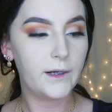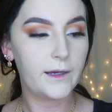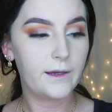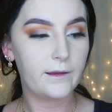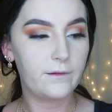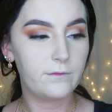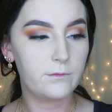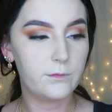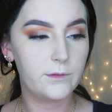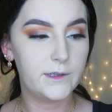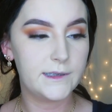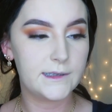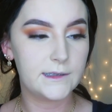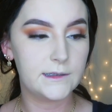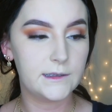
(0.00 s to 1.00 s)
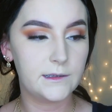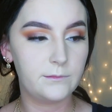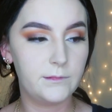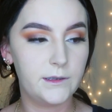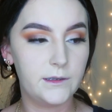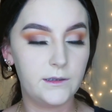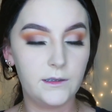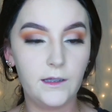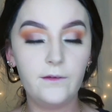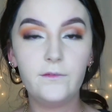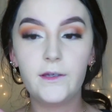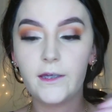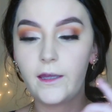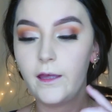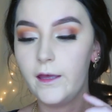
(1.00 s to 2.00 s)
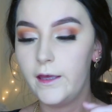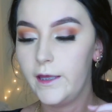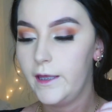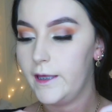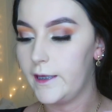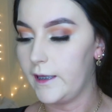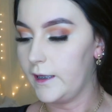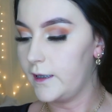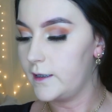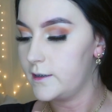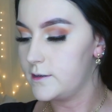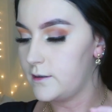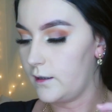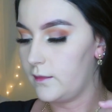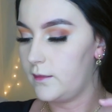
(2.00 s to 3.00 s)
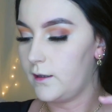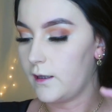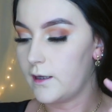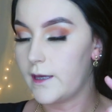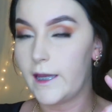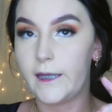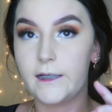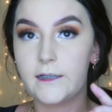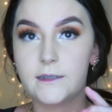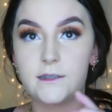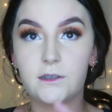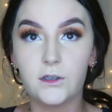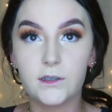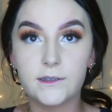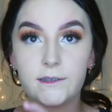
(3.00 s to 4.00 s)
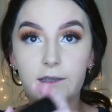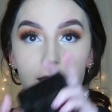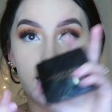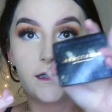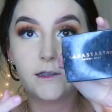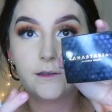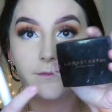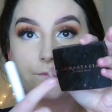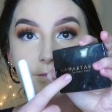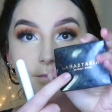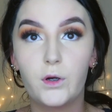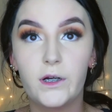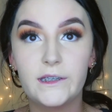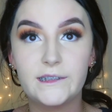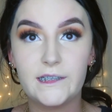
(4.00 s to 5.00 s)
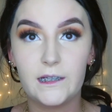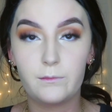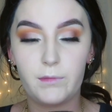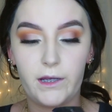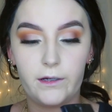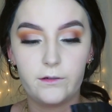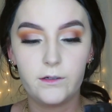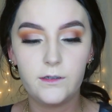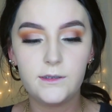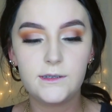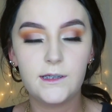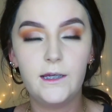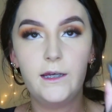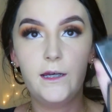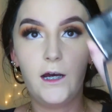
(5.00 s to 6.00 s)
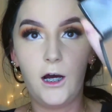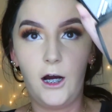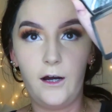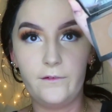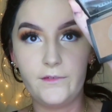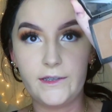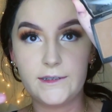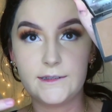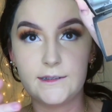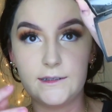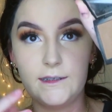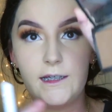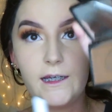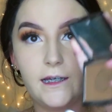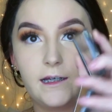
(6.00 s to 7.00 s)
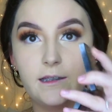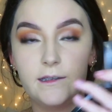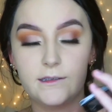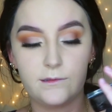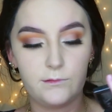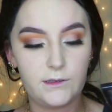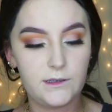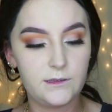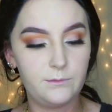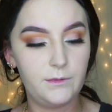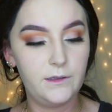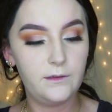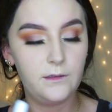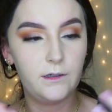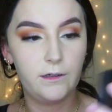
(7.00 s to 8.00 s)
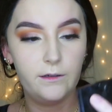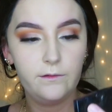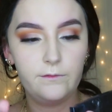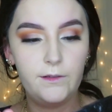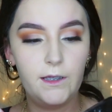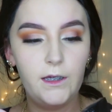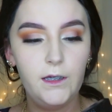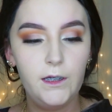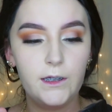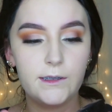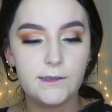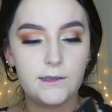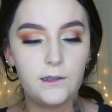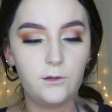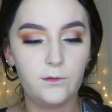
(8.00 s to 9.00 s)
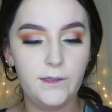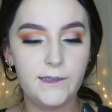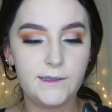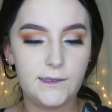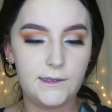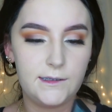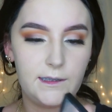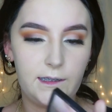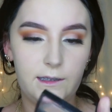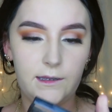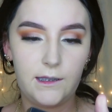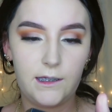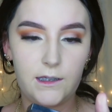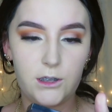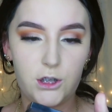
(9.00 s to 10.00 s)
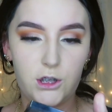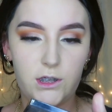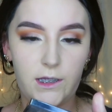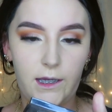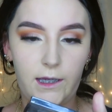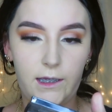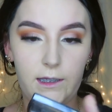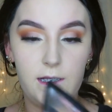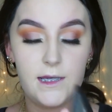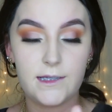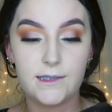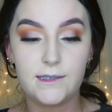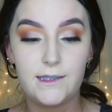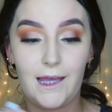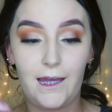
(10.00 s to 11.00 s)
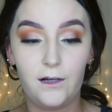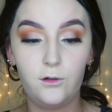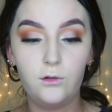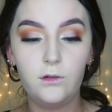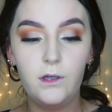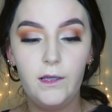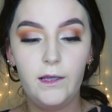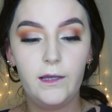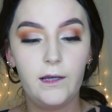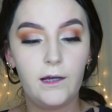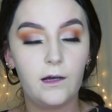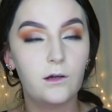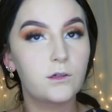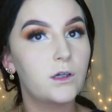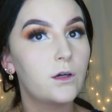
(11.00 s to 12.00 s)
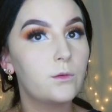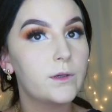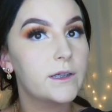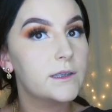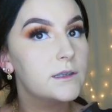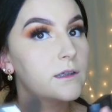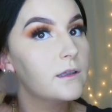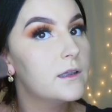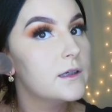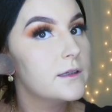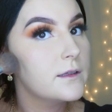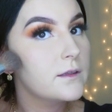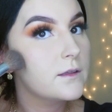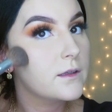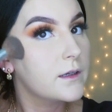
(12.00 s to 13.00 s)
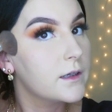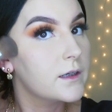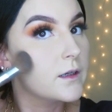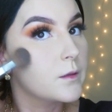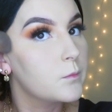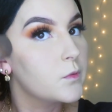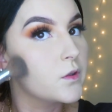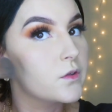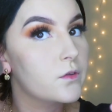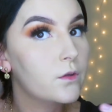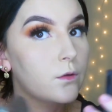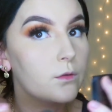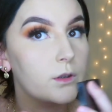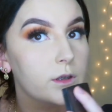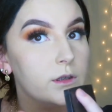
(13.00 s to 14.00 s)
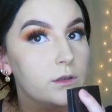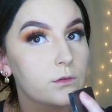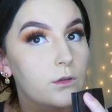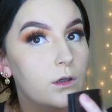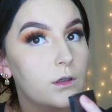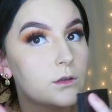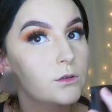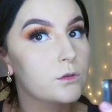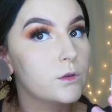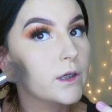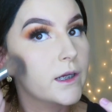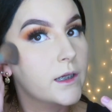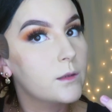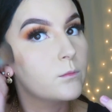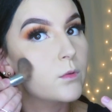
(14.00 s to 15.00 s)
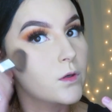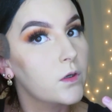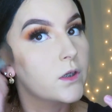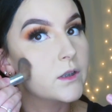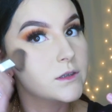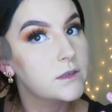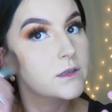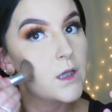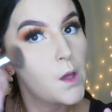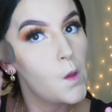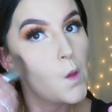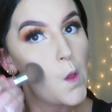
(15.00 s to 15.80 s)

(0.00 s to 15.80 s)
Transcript: What I have recently been loving is the Anastacio bronzing powder. Obviously this one has been loved. So this is in the shade Saddle. I'll go into this and I'm just going to contour and bronze.